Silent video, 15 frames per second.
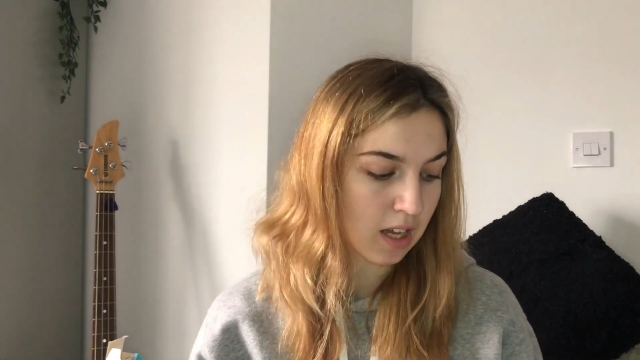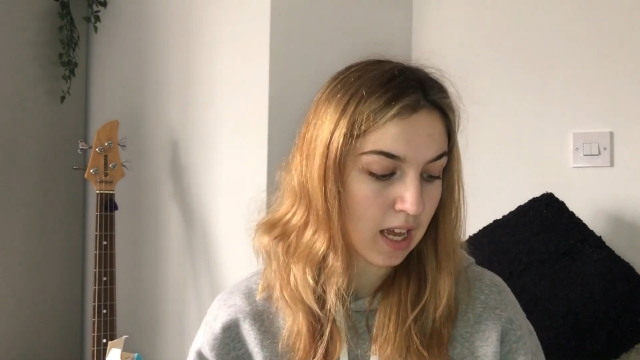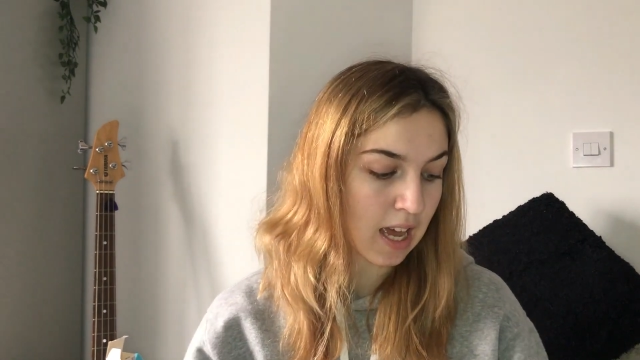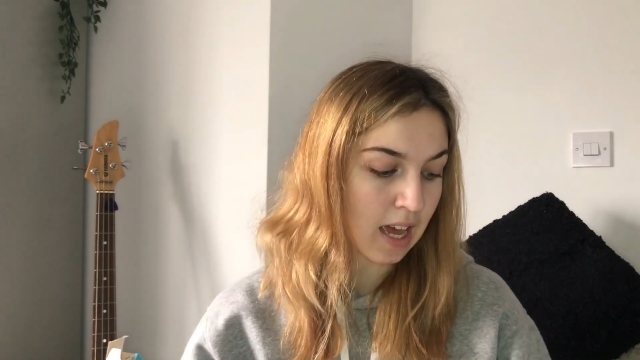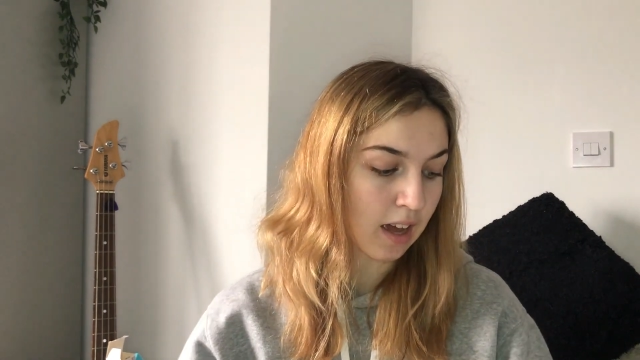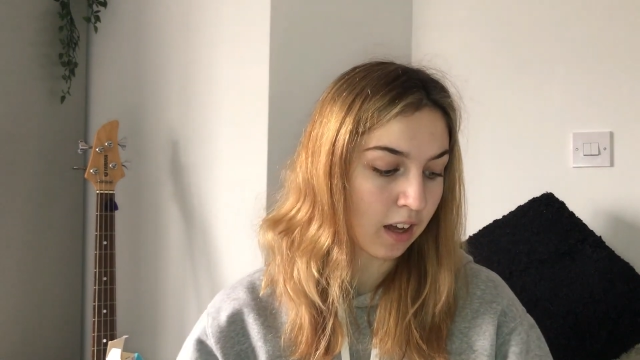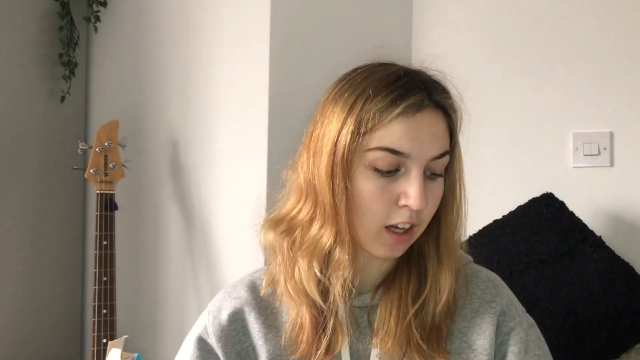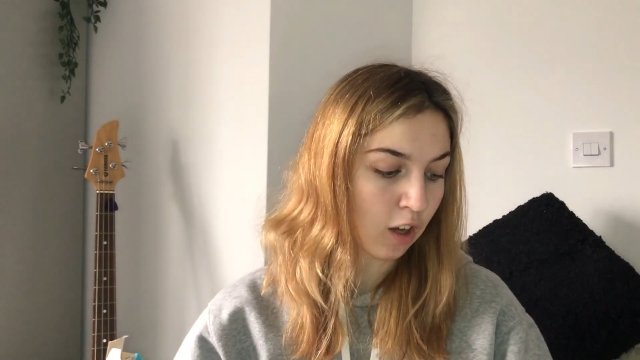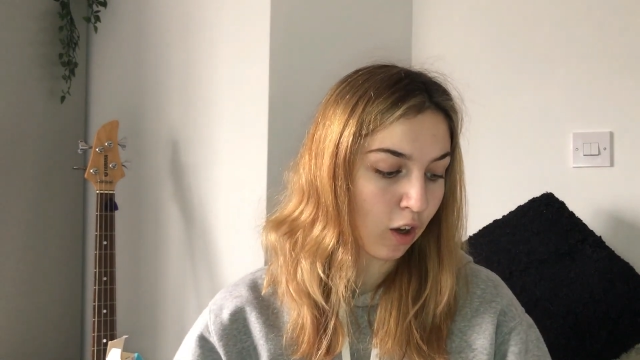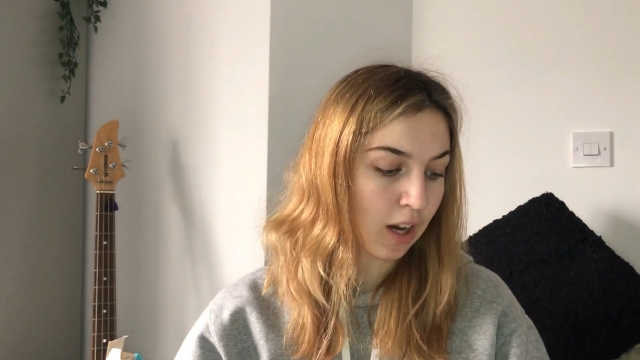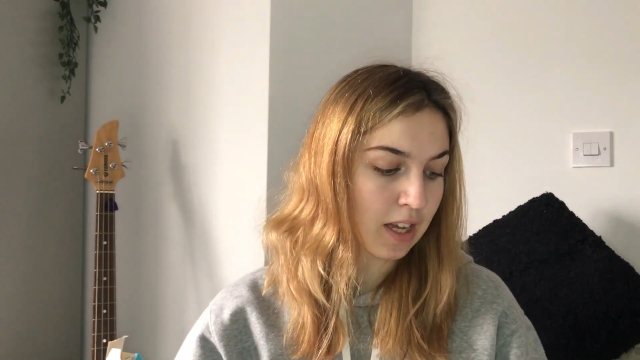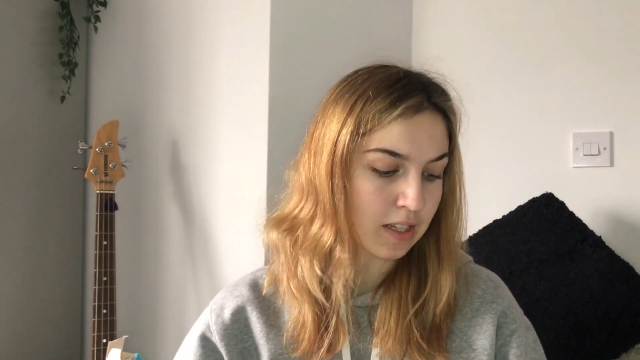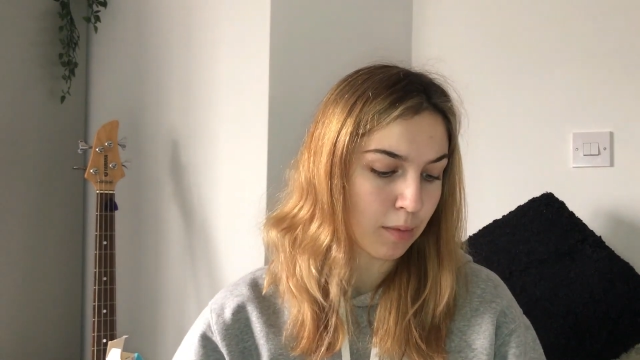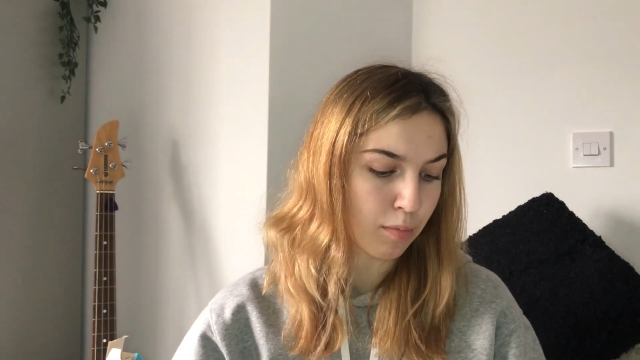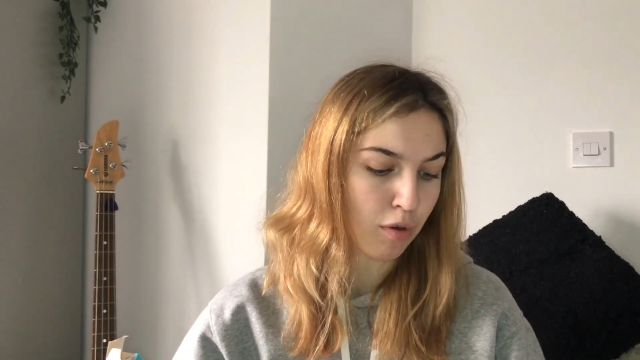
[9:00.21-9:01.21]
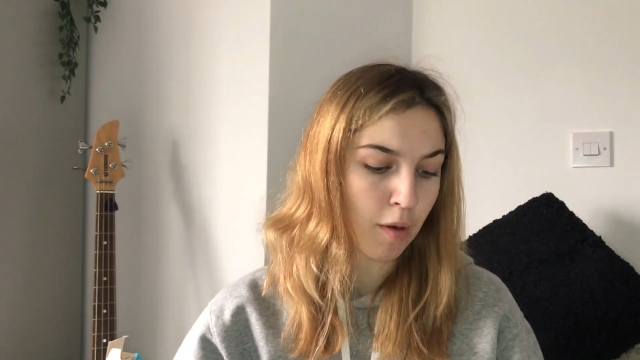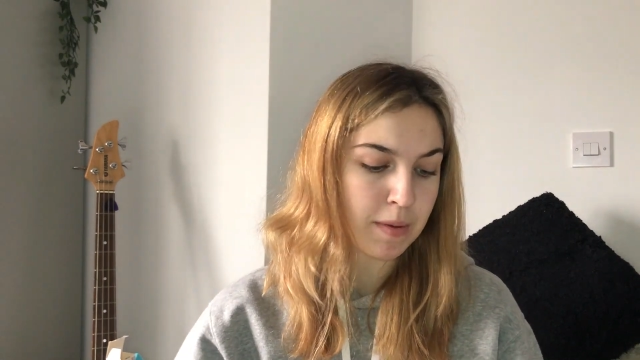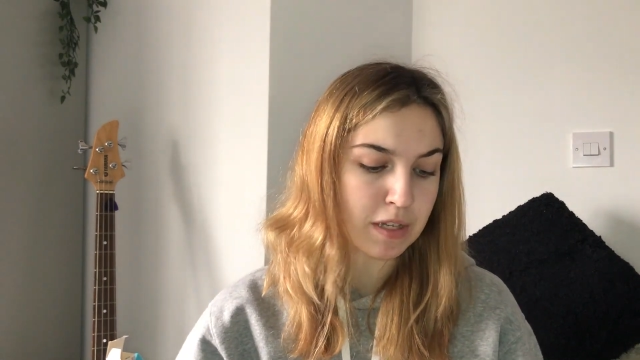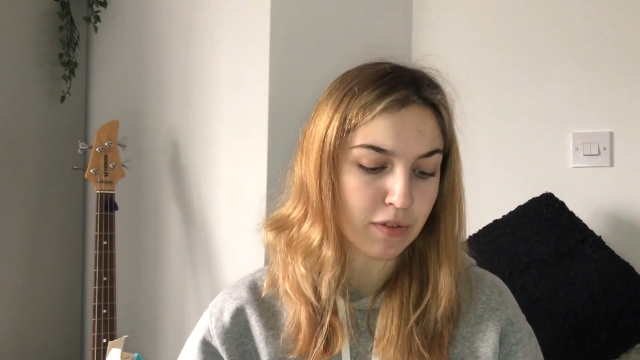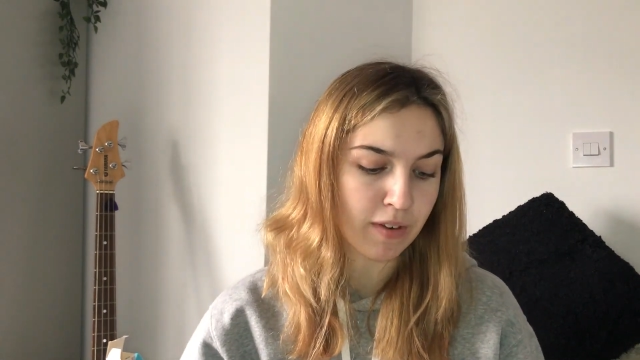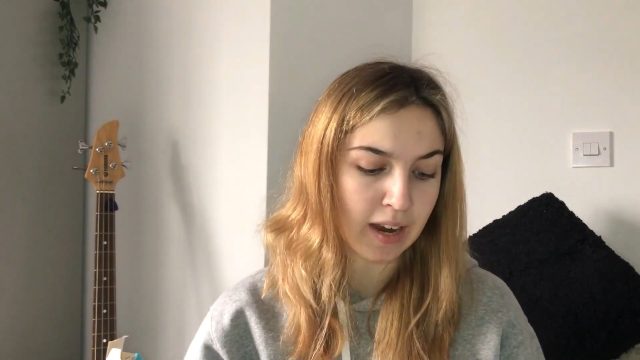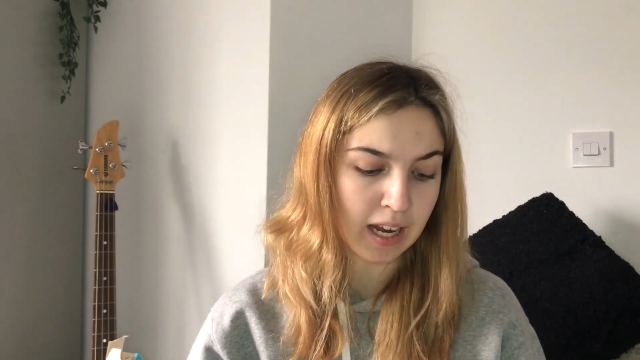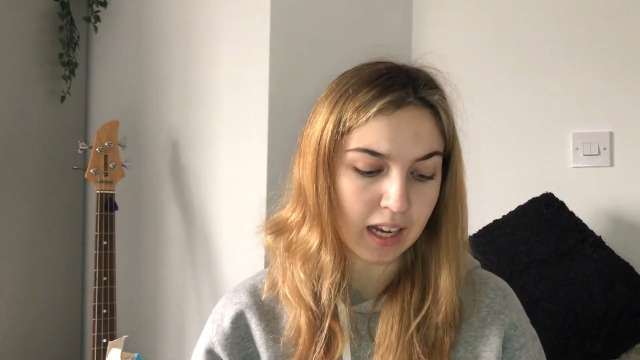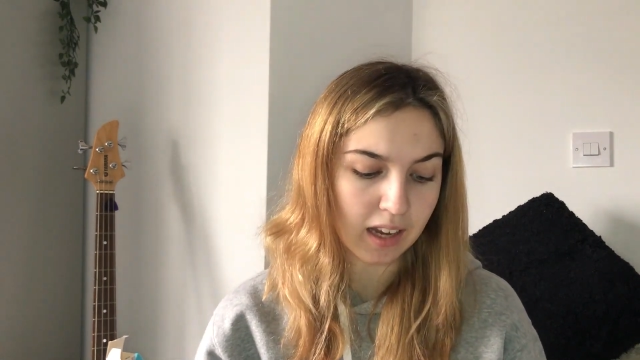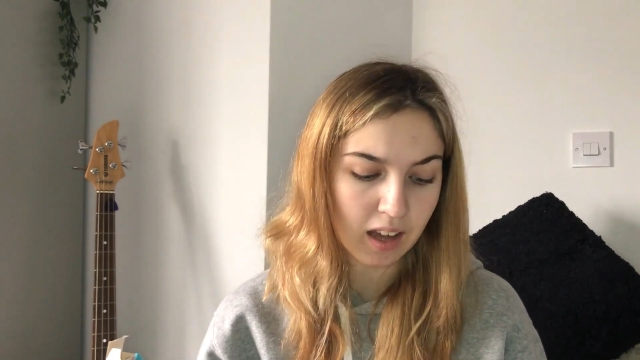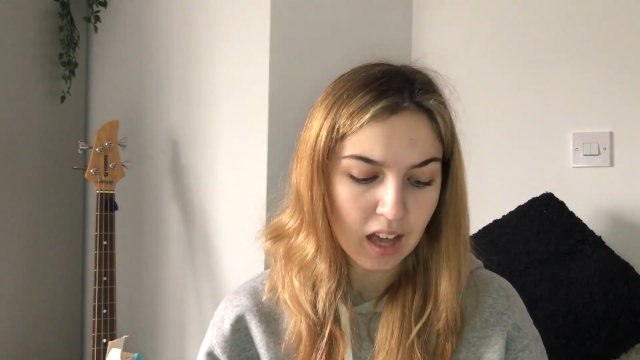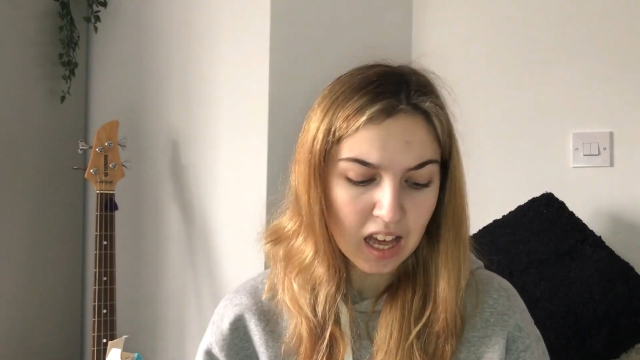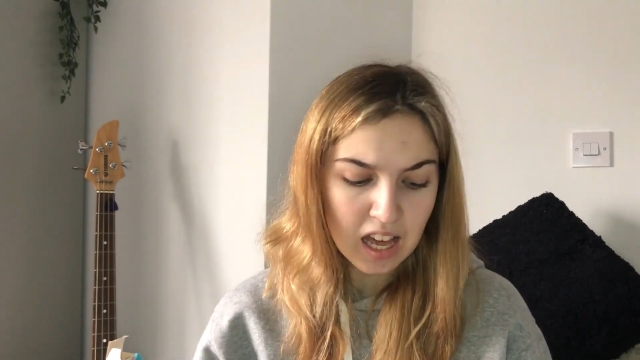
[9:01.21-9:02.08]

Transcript: it got it as a promise ring.